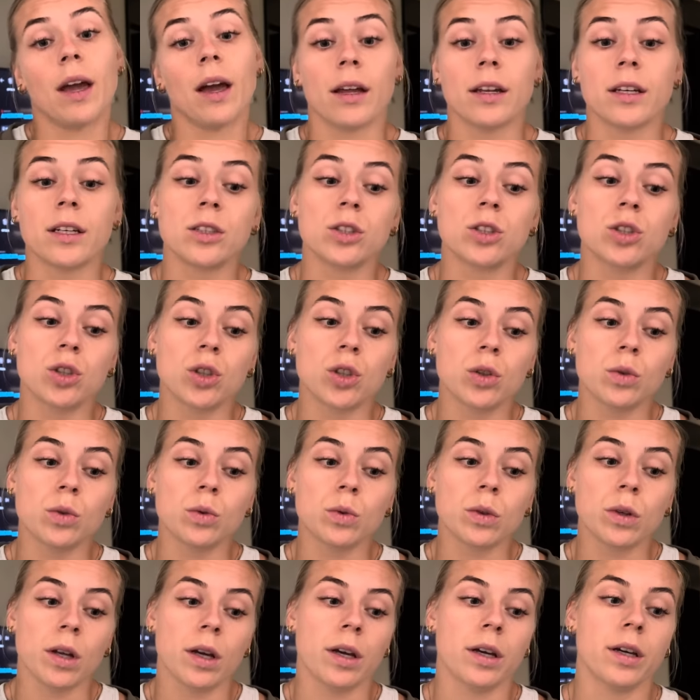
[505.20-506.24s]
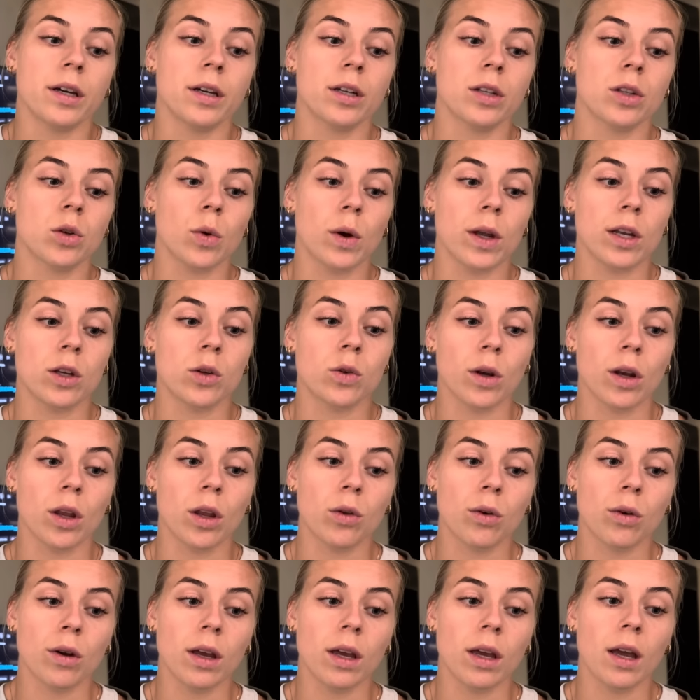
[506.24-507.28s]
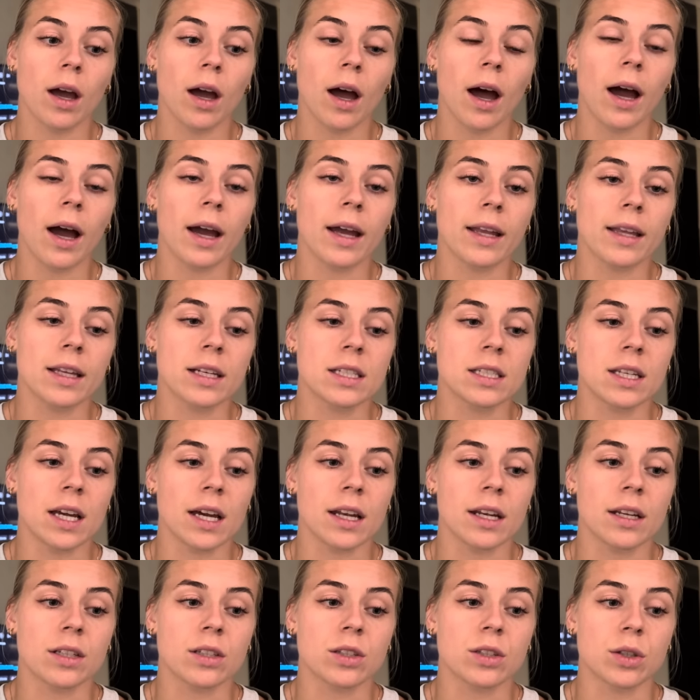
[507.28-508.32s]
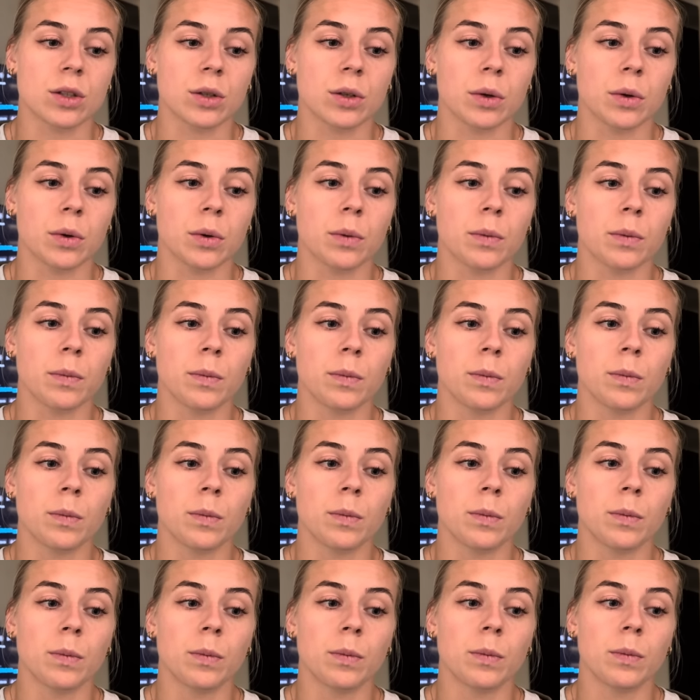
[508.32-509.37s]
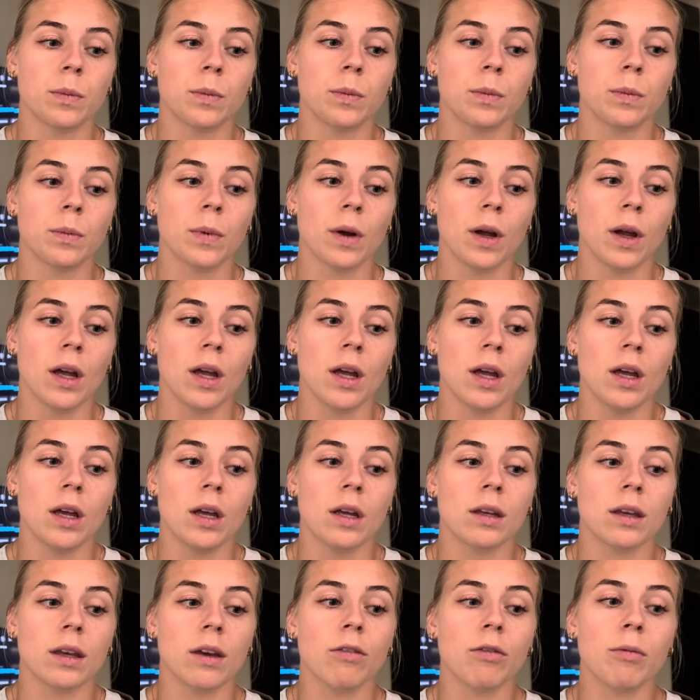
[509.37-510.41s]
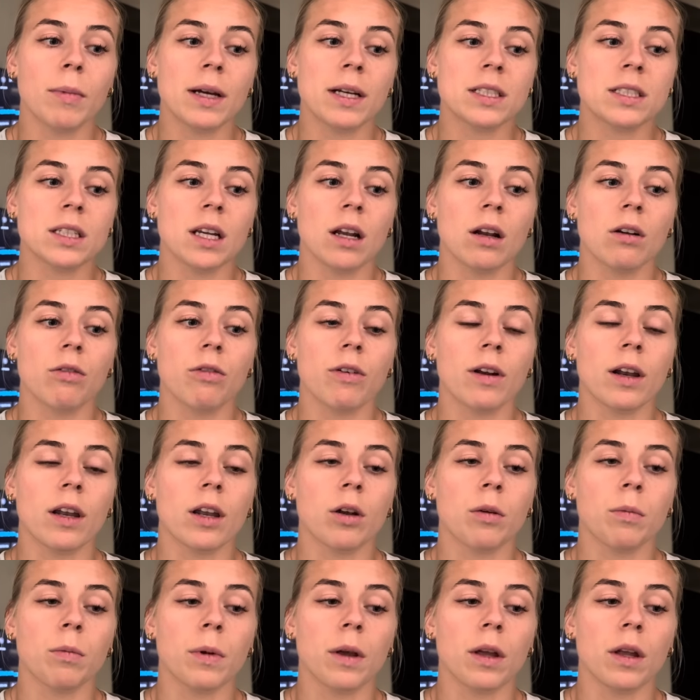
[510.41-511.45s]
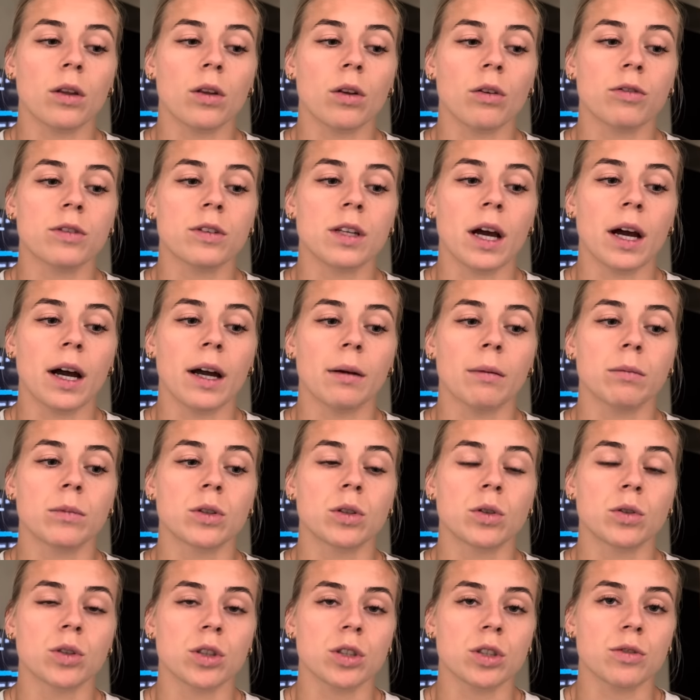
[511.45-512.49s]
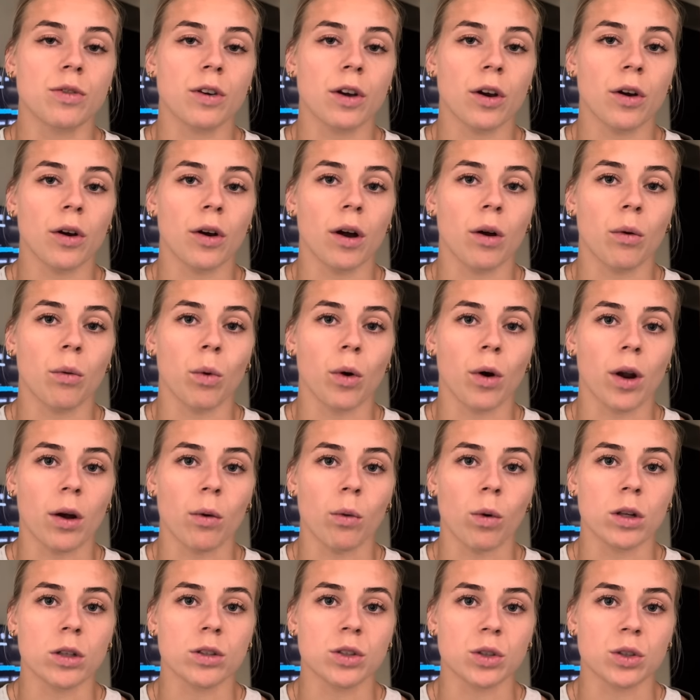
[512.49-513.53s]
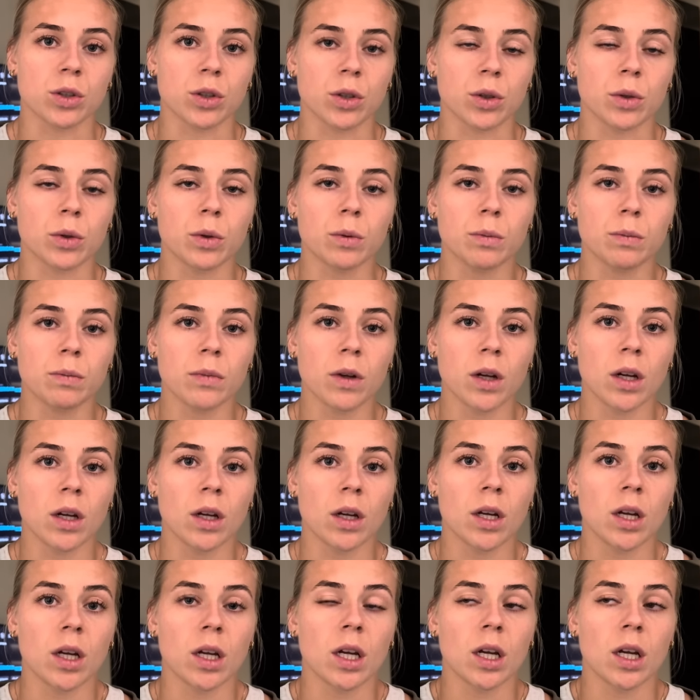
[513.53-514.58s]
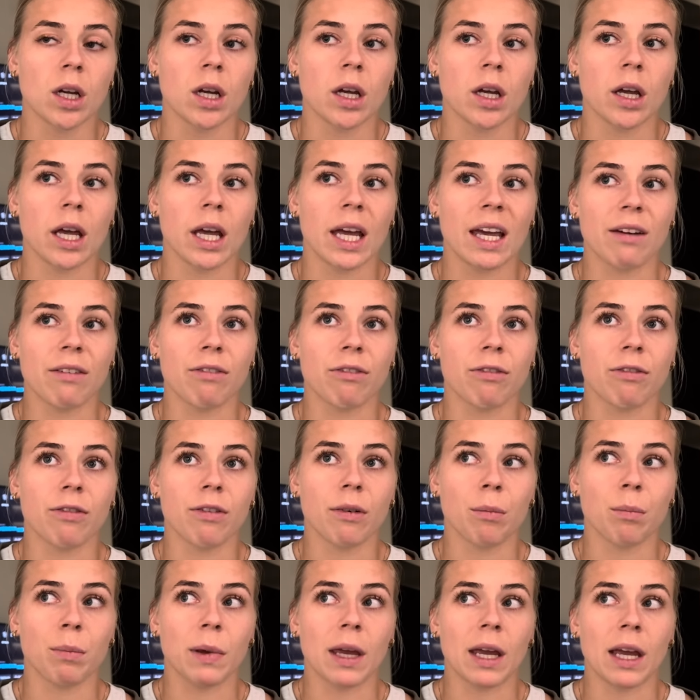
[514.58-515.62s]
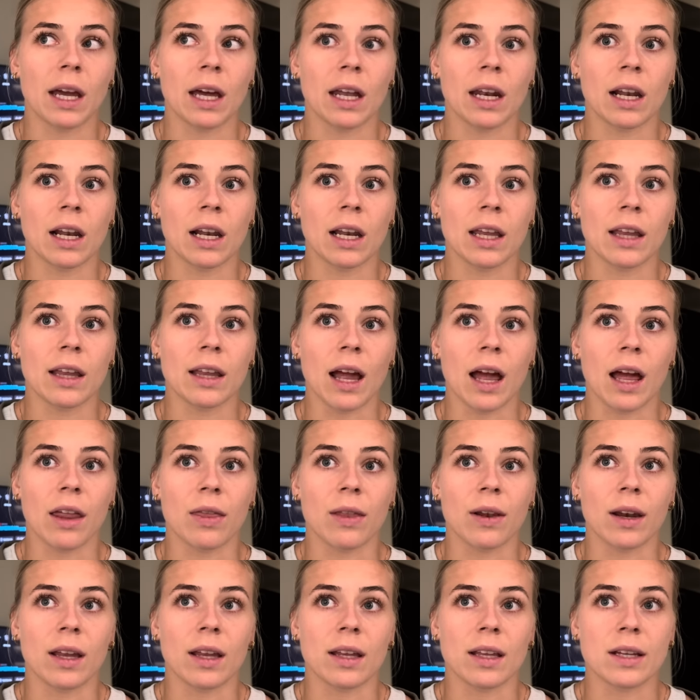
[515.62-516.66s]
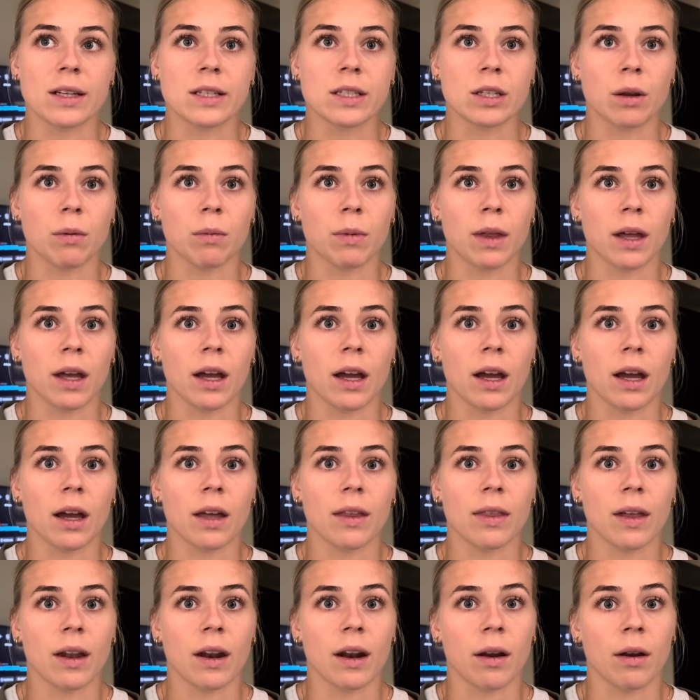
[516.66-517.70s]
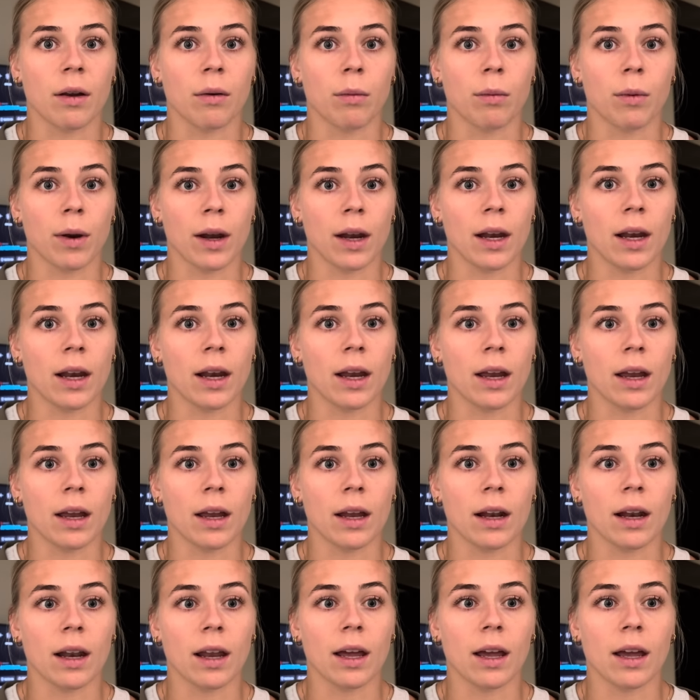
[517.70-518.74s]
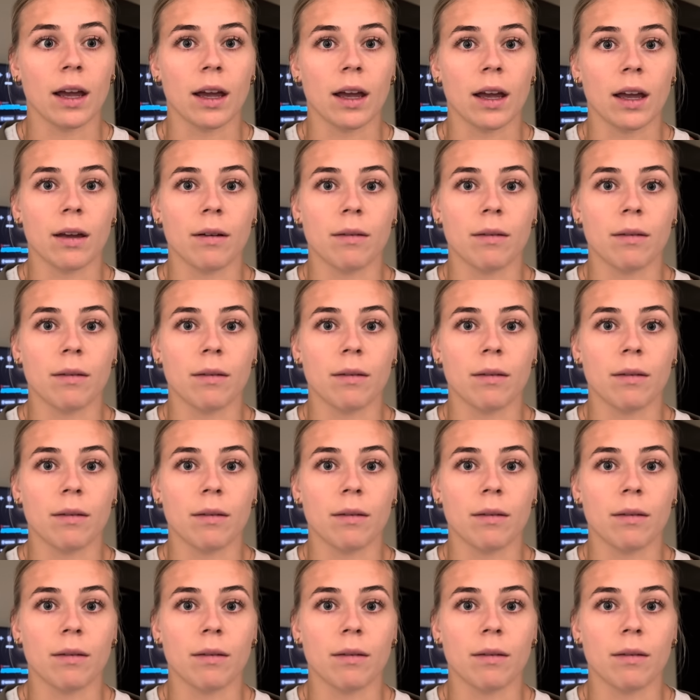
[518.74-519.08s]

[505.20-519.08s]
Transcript: in June 2023, I decided to give myself a little bit of time to just figure out what I want to do. If being an elite athlete is something that I really like,